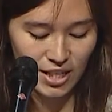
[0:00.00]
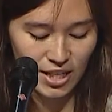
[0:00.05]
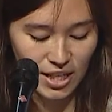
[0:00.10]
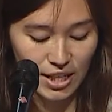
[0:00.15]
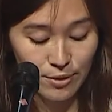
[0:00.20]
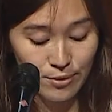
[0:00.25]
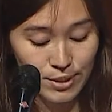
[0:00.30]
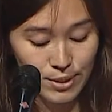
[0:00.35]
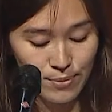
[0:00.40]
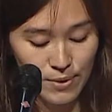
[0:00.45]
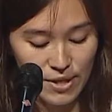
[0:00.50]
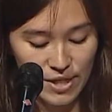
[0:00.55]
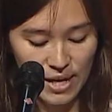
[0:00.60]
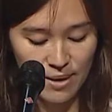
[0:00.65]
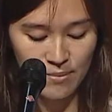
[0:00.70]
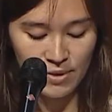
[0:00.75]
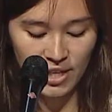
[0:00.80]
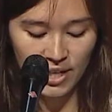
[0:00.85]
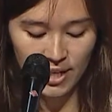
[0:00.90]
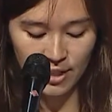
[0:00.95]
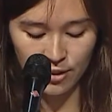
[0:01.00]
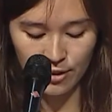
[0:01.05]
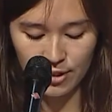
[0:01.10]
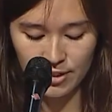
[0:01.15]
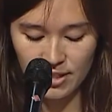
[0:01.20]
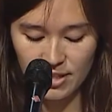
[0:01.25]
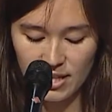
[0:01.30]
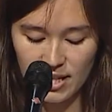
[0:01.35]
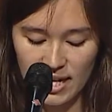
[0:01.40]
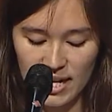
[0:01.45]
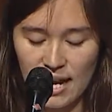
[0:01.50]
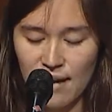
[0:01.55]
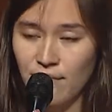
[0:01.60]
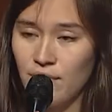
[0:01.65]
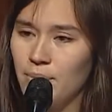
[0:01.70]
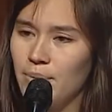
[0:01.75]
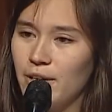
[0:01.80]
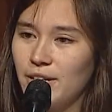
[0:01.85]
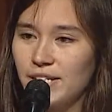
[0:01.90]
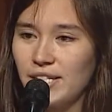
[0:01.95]
It was with them that I learned that
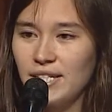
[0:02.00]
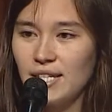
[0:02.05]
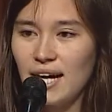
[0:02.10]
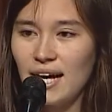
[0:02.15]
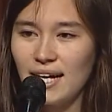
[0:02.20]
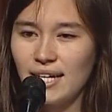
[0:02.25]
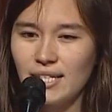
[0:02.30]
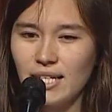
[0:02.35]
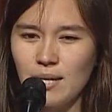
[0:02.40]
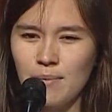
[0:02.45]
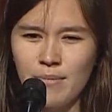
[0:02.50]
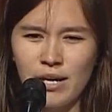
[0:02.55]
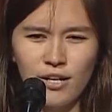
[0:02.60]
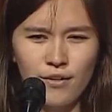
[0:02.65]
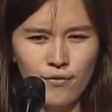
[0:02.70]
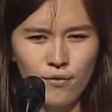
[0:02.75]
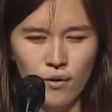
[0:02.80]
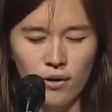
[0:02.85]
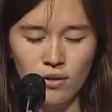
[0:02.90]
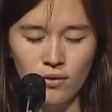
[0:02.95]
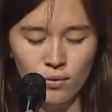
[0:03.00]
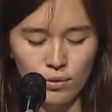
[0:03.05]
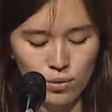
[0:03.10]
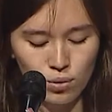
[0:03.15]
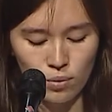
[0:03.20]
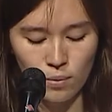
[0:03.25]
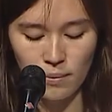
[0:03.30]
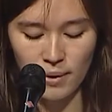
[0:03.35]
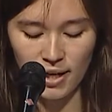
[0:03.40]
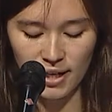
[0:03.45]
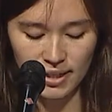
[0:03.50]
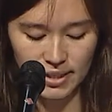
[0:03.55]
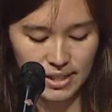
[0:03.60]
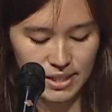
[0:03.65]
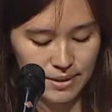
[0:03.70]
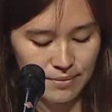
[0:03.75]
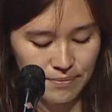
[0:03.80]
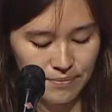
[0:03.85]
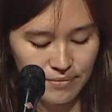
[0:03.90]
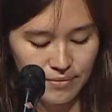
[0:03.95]
every person has a metaphorical
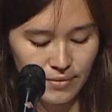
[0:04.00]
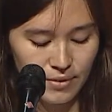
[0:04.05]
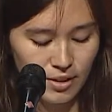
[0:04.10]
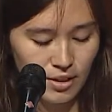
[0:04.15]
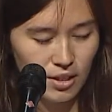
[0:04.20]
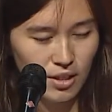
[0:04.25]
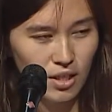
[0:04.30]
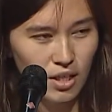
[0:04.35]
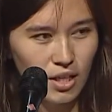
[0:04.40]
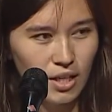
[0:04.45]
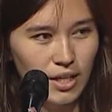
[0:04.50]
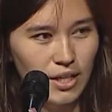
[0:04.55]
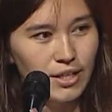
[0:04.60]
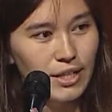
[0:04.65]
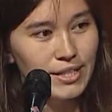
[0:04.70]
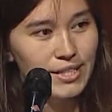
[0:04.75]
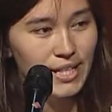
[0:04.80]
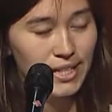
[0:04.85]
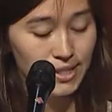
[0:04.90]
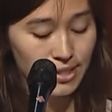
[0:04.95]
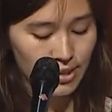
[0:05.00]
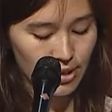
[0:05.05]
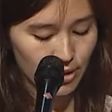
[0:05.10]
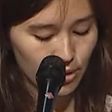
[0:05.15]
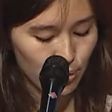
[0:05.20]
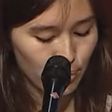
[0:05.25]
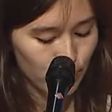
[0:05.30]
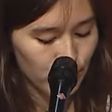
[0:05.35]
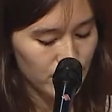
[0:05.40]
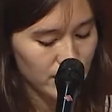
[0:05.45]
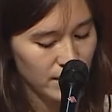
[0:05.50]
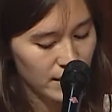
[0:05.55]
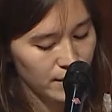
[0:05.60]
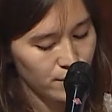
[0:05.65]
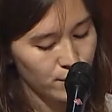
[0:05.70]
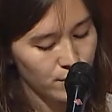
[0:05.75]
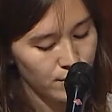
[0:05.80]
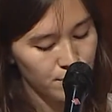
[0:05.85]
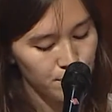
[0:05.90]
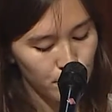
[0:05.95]
toolbox. It contains the tools that
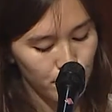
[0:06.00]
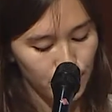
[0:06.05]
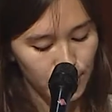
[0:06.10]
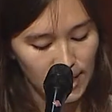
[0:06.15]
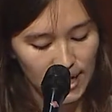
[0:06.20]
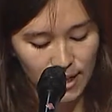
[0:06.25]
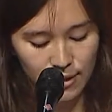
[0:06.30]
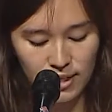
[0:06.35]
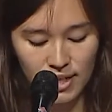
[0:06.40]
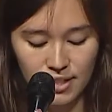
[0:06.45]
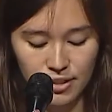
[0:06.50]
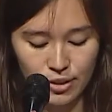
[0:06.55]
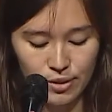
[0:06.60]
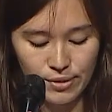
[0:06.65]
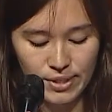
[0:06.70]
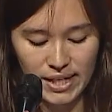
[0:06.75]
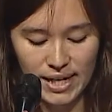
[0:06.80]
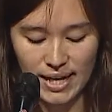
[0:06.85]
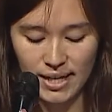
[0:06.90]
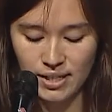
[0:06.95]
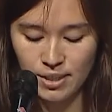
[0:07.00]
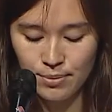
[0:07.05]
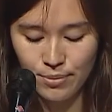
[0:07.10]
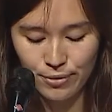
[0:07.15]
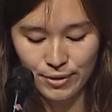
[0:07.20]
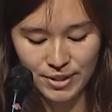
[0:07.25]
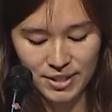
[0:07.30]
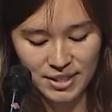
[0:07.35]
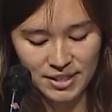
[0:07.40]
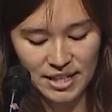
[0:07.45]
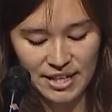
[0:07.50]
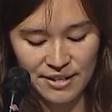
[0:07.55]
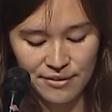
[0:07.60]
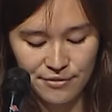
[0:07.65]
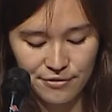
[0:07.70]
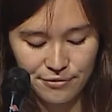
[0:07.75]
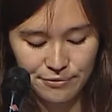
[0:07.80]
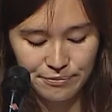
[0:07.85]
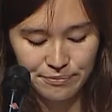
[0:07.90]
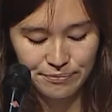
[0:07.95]
you can pull out and use at any point in
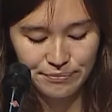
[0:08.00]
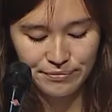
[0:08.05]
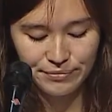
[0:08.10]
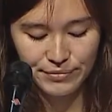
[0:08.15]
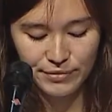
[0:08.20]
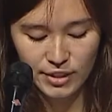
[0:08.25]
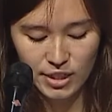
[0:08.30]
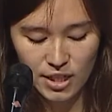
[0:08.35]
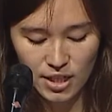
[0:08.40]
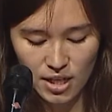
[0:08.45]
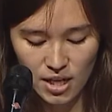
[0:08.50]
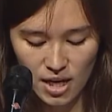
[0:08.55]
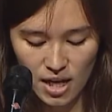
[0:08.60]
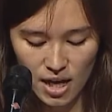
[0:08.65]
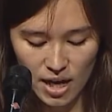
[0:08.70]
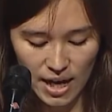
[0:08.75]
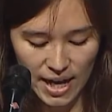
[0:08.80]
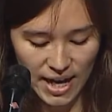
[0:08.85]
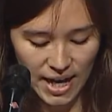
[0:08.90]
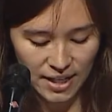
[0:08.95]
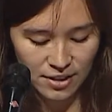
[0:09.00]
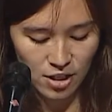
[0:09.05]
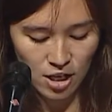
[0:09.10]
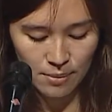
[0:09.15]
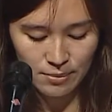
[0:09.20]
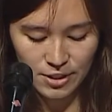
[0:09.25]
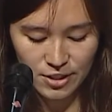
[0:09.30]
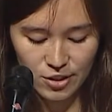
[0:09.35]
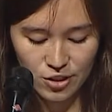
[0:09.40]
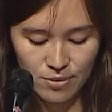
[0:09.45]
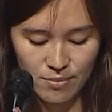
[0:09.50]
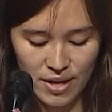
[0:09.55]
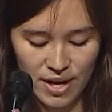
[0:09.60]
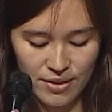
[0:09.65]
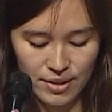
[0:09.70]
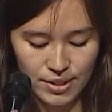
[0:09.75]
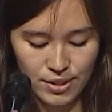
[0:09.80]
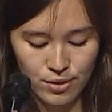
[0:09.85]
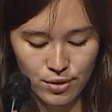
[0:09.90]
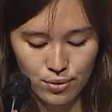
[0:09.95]
life. I had competition
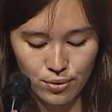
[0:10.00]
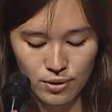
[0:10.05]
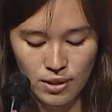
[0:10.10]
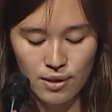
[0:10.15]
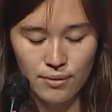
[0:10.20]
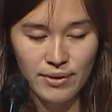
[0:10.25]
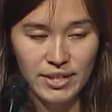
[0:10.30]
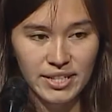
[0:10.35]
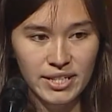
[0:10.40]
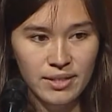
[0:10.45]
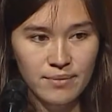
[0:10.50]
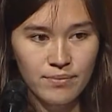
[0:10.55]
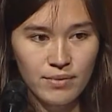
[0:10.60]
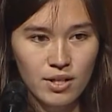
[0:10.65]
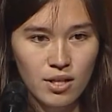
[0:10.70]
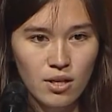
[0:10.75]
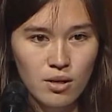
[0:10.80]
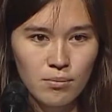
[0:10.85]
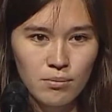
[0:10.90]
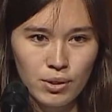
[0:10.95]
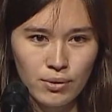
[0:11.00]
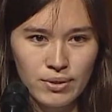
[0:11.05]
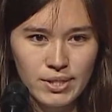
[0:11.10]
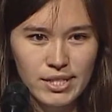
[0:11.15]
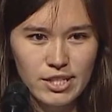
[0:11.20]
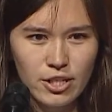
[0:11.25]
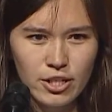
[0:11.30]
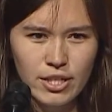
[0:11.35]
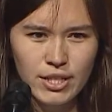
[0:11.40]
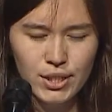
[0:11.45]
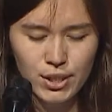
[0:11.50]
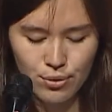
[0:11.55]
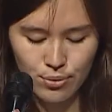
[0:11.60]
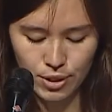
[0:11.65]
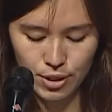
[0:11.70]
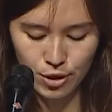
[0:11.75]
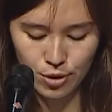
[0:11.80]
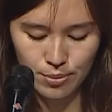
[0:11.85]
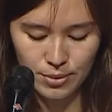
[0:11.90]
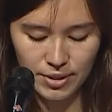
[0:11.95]
math as a tool already, but was starting to
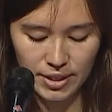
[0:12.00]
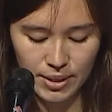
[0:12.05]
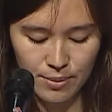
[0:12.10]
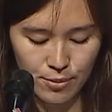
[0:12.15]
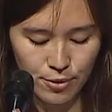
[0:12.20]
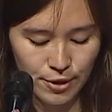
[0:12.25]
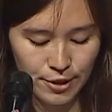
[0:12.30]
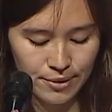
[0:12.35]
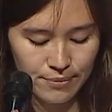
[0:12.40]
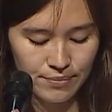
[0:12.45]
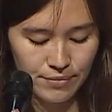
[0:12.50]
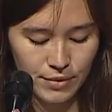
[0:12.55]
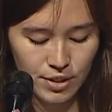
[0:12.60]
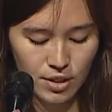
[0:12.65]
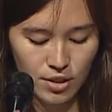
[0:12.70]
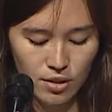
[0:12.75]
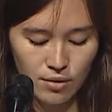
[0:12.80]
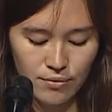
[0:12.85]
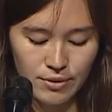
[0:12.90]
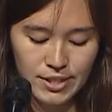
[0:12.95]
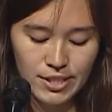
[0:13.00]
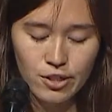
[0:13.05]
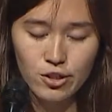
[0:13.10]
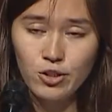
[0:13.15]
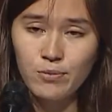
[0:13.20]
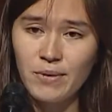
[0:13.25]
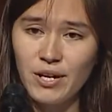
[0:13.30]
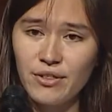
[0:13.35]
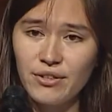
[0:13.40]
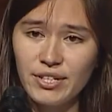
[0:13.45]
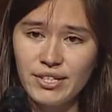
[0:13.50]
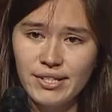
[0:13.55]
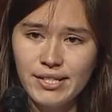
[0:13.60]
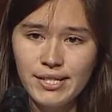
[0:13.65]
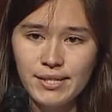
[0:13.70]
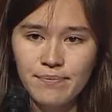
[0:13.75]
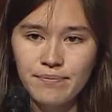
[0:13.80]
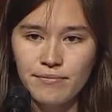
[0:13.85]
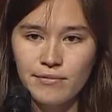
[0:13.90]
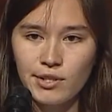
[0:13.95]
accumulate more research
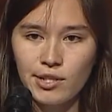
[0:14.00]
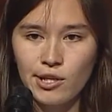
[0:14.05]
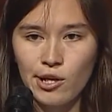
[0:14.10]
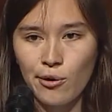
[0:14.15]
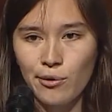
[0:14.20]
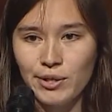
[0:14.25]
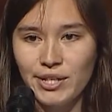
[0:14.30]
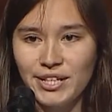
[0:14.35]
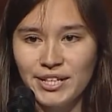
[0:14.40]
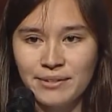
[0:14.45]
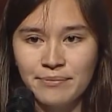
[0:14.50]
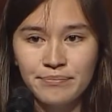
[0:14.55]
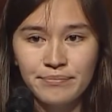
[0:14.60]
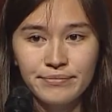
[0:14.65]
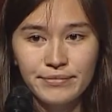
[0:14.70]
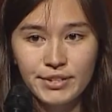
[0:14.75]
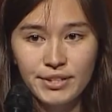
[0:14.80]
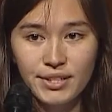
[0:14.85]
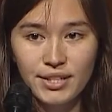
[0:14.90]
methods, coding,